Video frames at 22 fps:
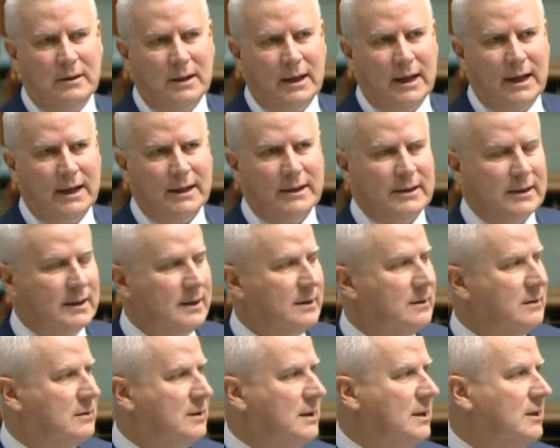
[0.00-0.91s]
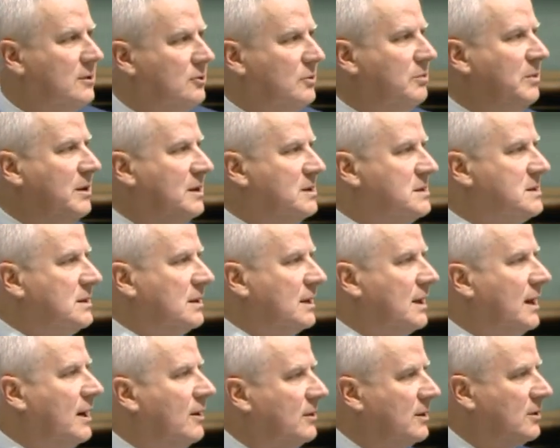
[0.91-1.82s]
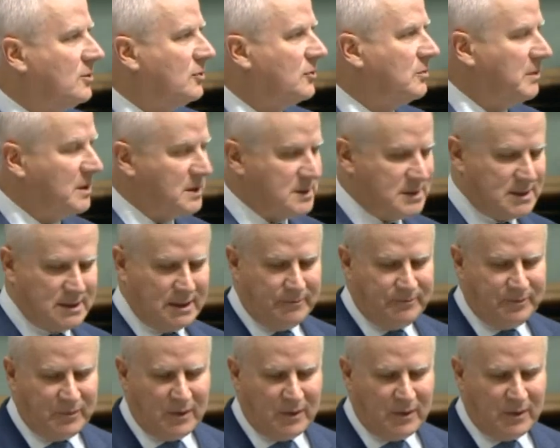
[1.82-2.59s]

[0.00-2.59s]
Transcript: under the Health Minister, the current Health Minister.